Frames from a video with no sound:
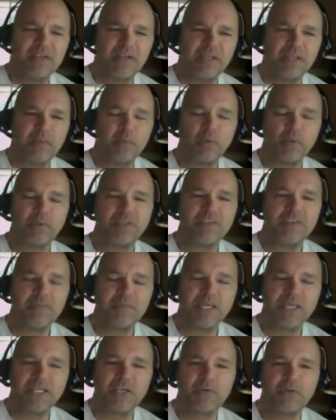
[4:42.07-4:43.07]
they won't give
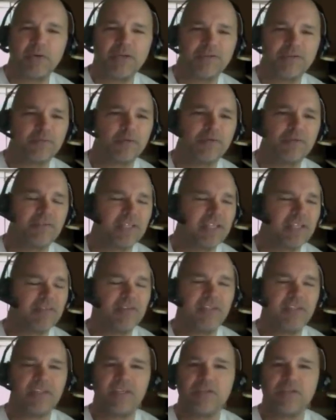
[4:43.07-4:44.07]
me any credit for even
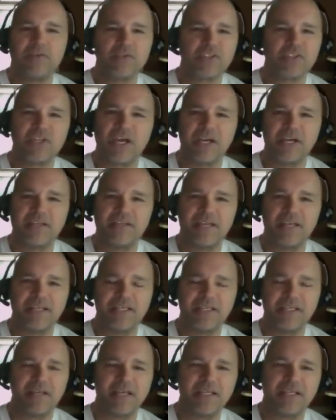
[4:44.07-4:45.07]
giving the other side
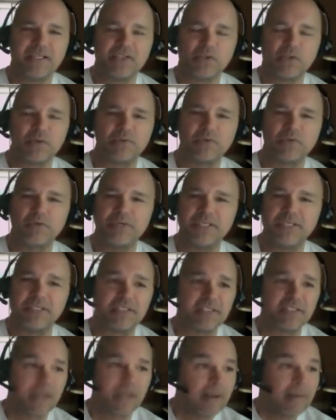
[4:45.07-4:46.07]
any any sort of
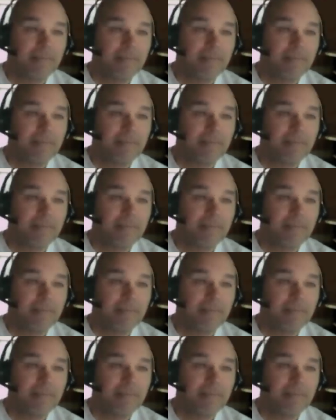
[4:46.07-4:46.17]
credence.